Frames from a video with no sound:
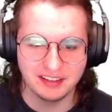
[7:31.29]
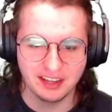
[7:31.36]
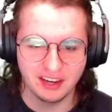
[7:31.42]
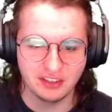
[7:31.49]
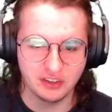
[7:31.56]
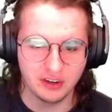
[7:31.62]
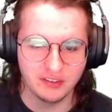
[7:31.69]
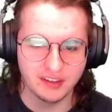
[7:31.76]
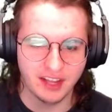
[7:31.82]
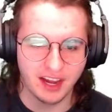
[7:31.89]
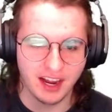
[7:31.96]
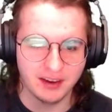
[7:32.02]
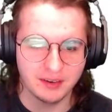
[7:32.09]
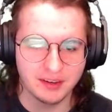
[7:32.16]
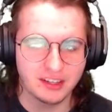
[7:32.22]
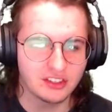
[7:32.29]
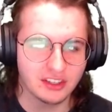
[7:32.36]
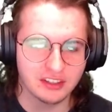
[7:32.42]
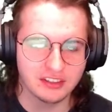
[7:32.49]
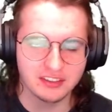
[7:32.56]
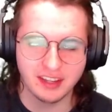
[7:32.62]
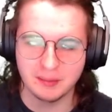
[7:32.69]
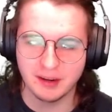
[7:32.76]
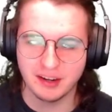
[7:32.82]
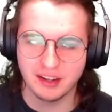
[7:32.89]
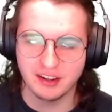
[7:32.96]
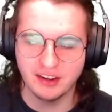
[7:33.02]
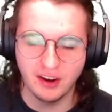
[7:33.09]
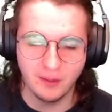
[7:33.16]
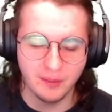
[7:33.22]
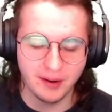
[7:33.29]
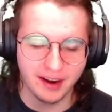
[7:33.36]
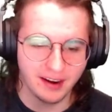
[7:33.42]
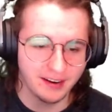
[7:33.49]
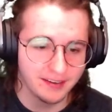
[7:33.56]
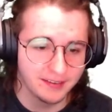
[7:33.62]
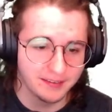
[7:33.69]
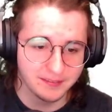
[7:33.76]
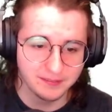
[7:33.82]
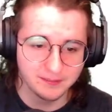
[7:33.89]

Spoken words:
as I drove on the highway and trucks came out of nowhere.